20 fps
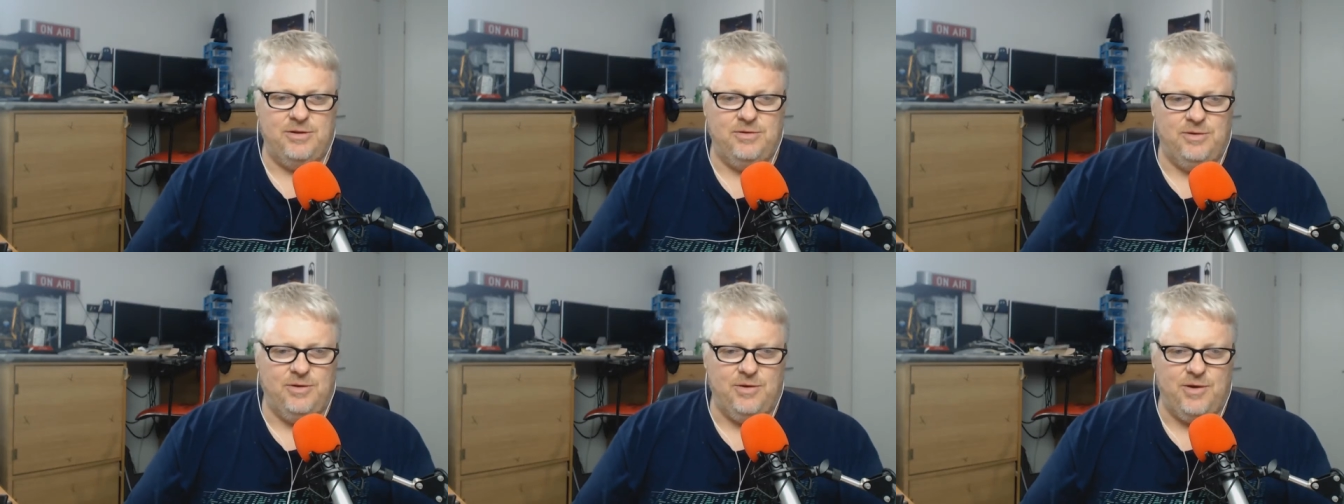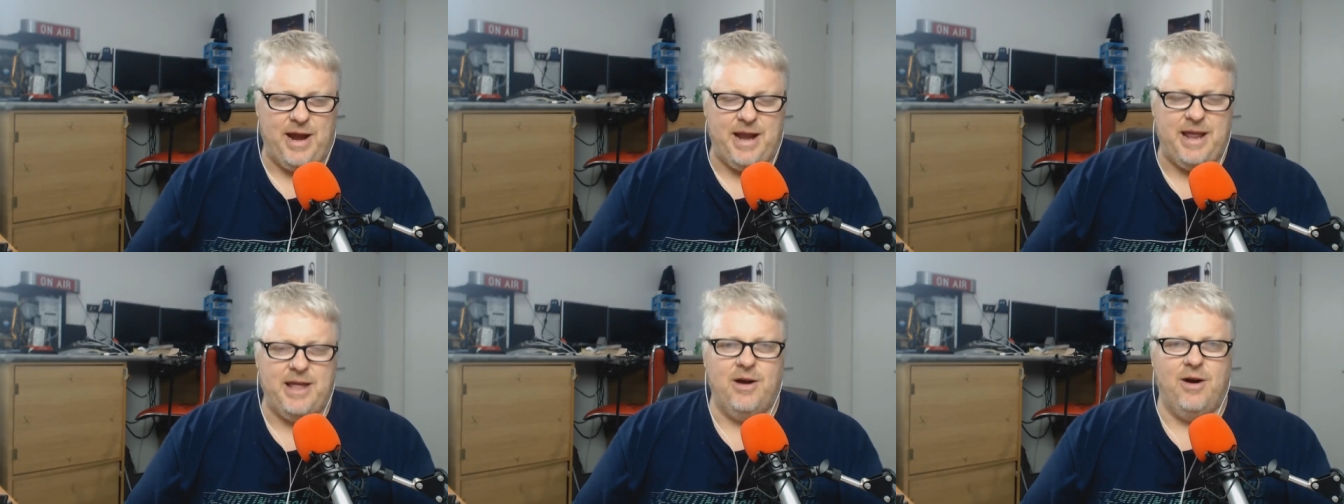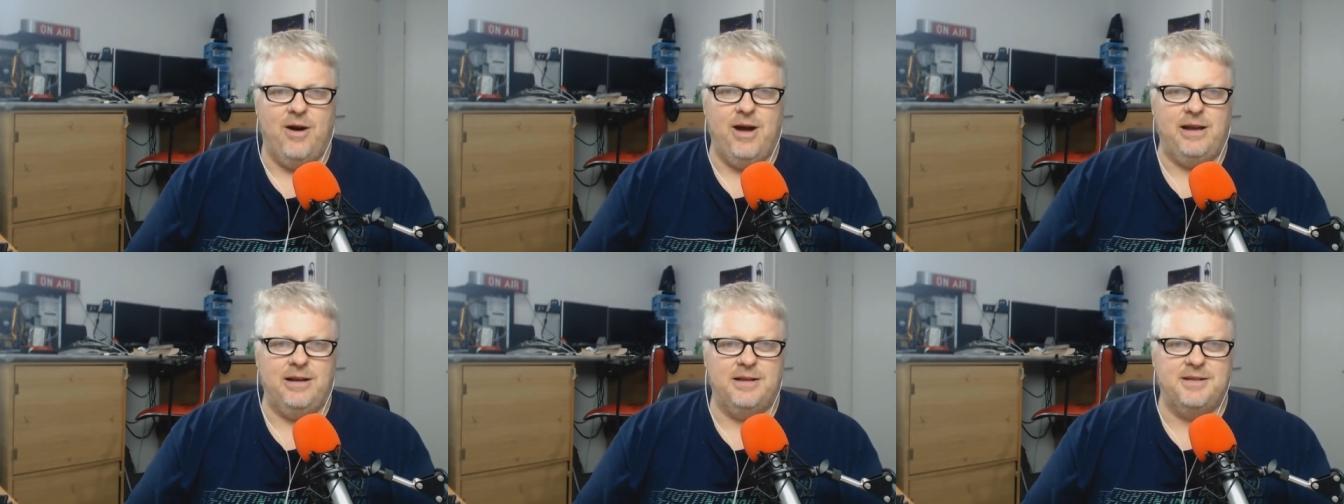creating
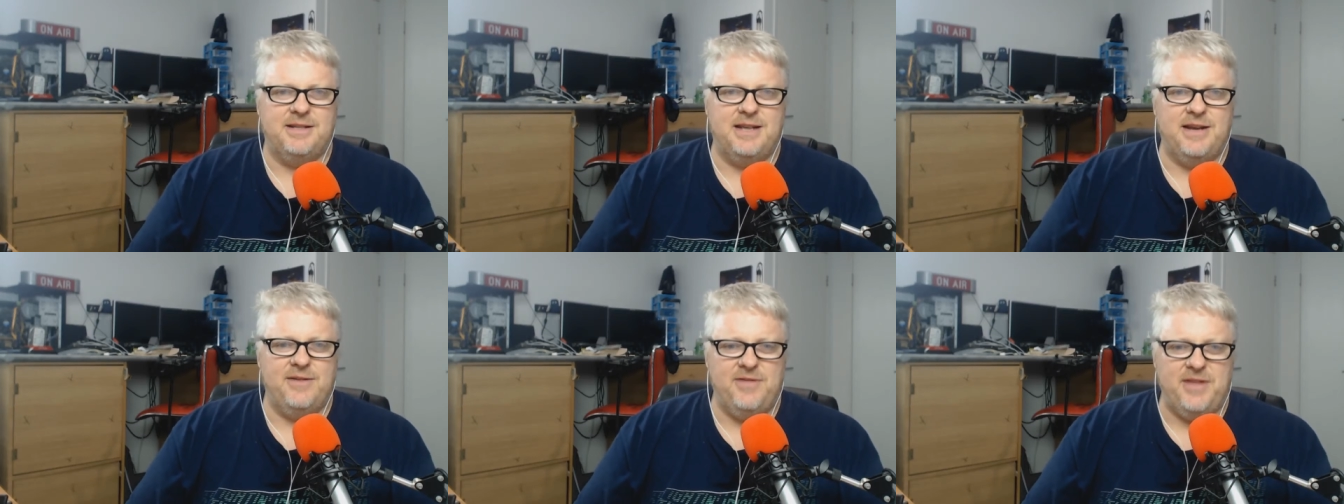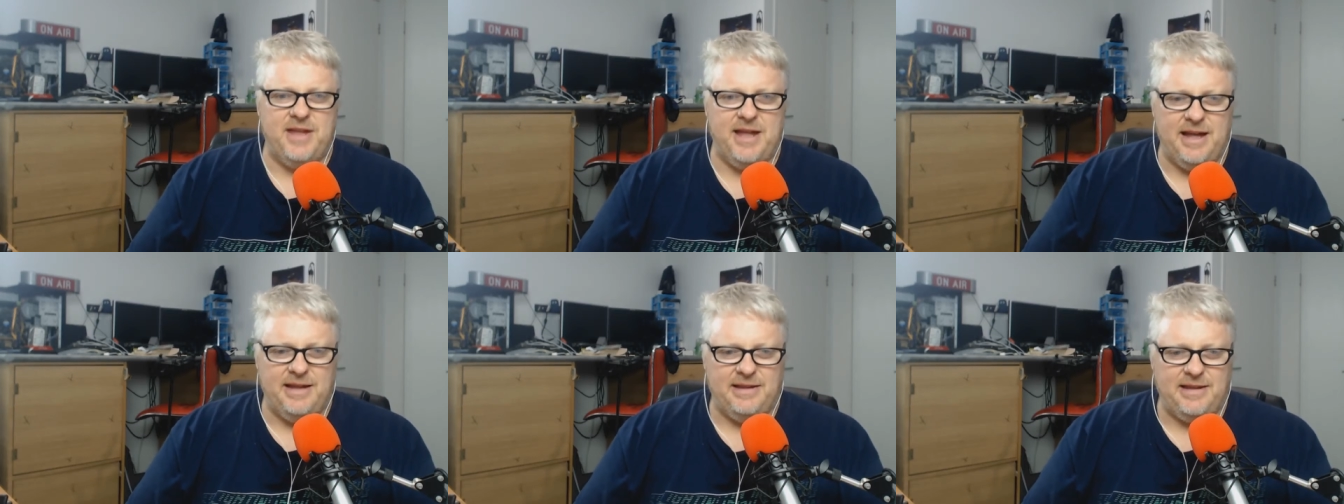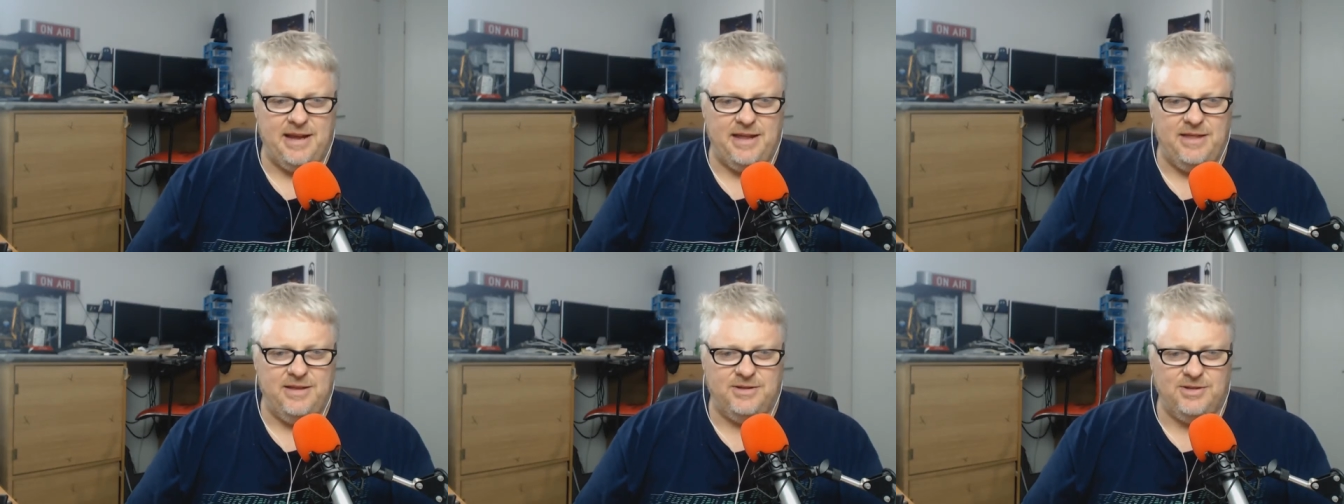islands and everything, aren't
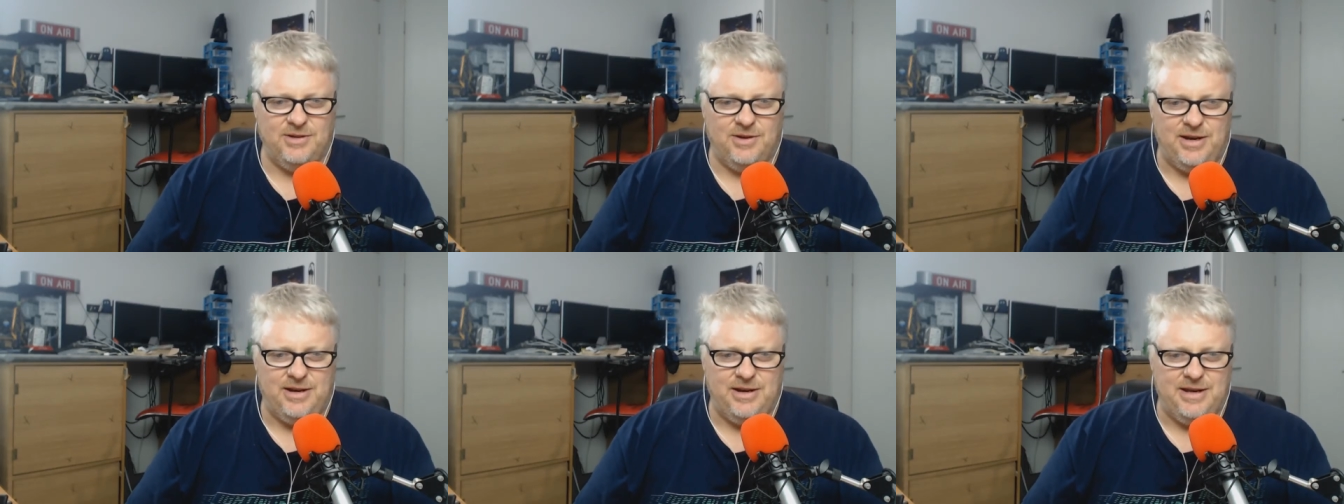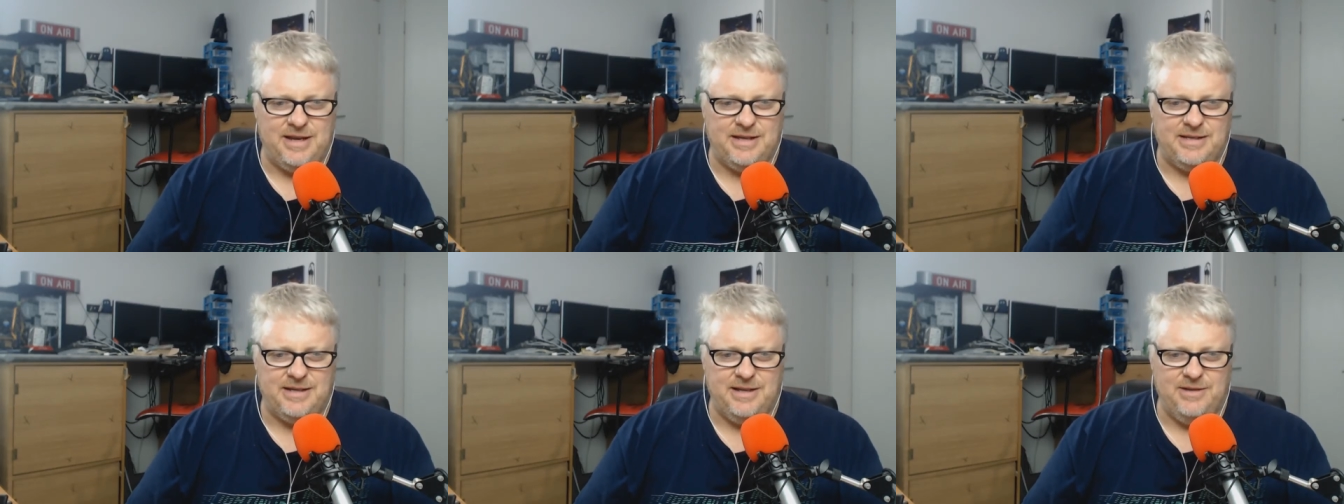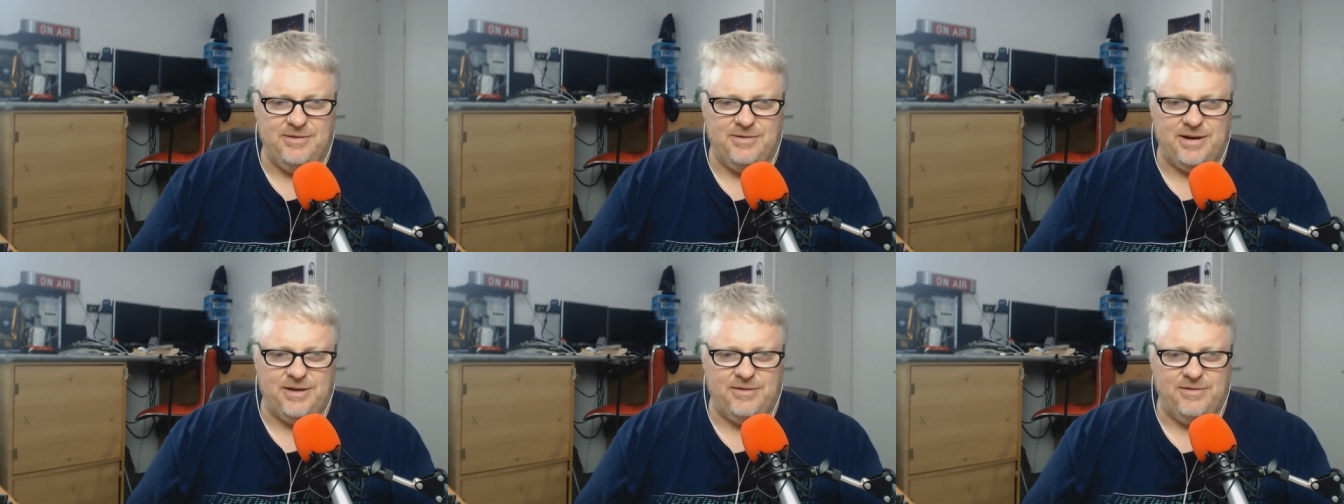they? The Chinese, they're
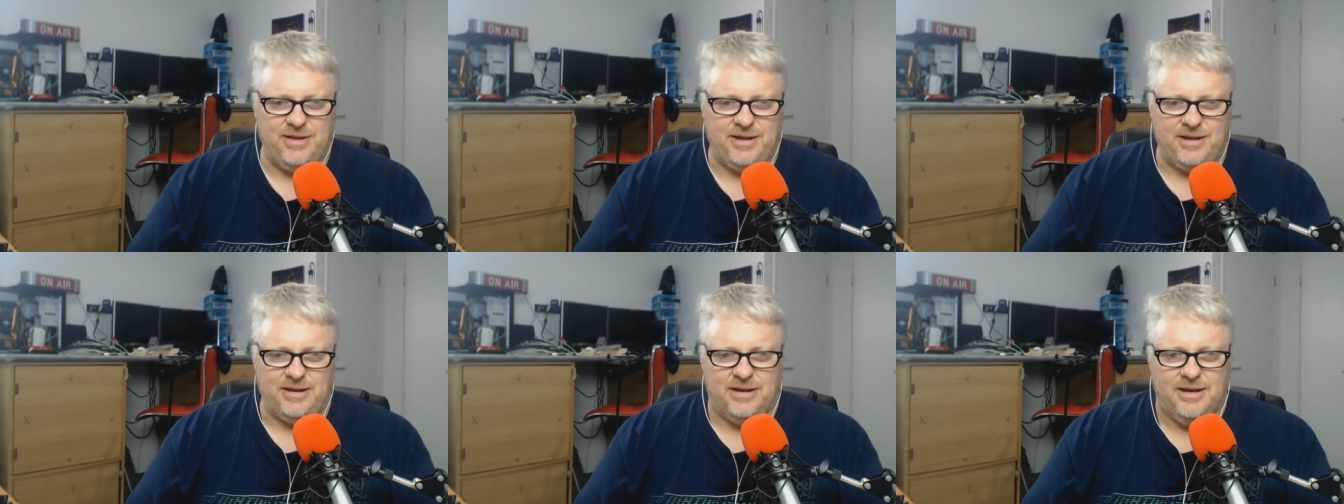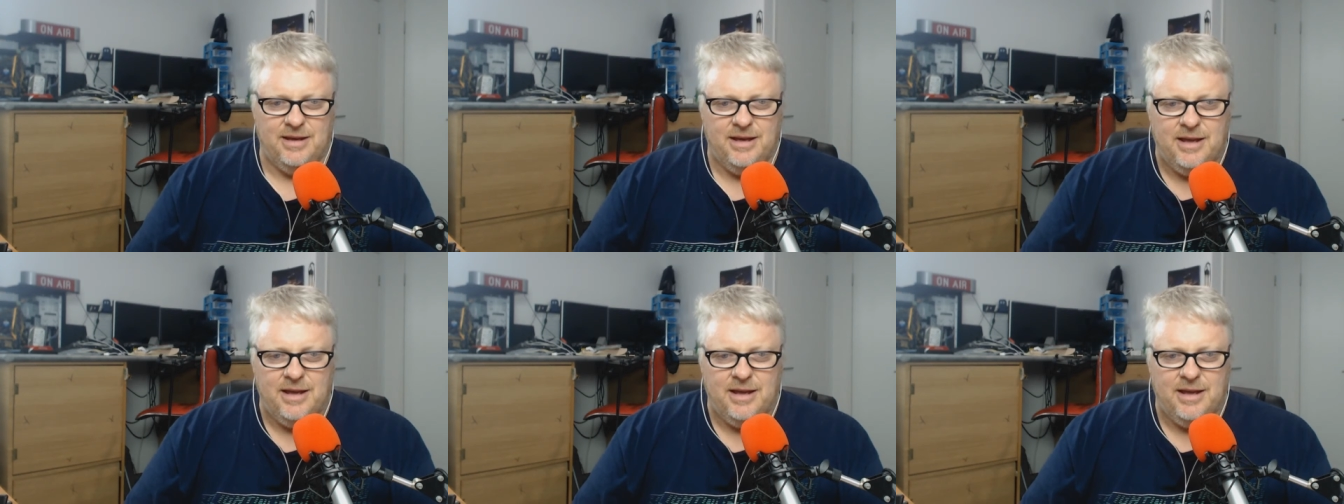doing everything.